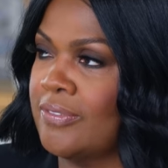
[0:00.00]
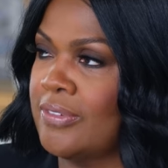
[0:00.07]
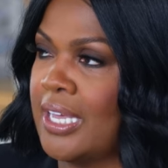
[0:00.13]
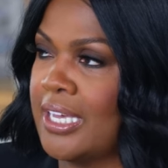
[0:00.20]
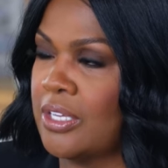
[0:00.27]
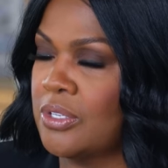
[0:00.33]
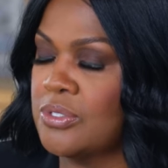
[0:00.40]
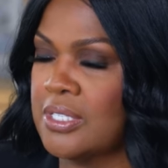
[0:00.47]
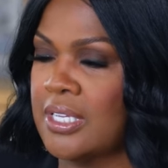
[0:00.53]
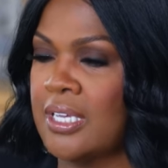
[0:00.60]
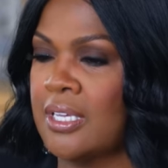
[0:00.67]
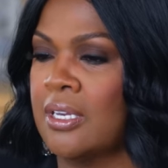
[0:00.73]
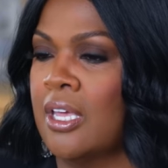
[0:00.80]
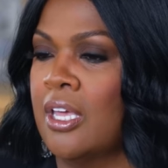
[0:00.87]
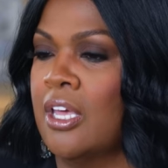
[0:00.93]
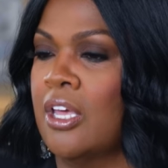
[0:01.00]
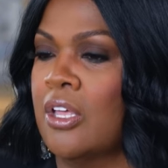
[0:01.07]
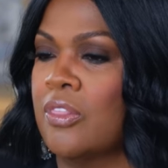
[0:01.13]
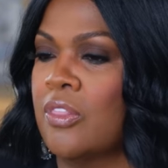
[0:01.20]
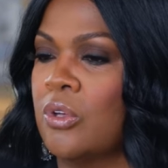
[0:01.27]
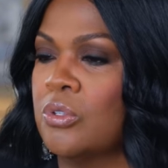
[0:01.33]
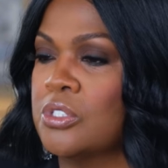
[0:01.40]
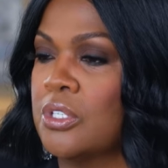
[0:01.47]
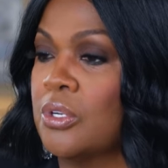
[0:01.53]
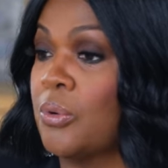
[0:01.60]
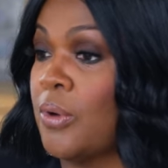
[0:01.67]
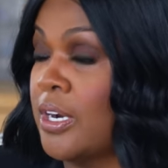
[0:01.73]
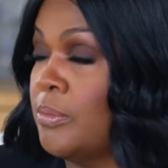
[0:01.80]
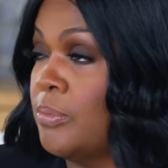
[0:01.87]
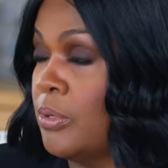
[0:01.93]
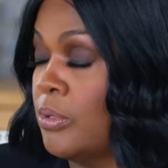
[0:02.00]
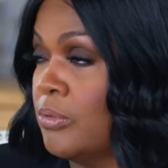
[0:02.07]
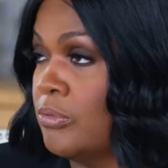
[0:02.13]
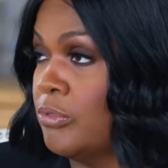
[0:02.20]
of, like you said, those incredible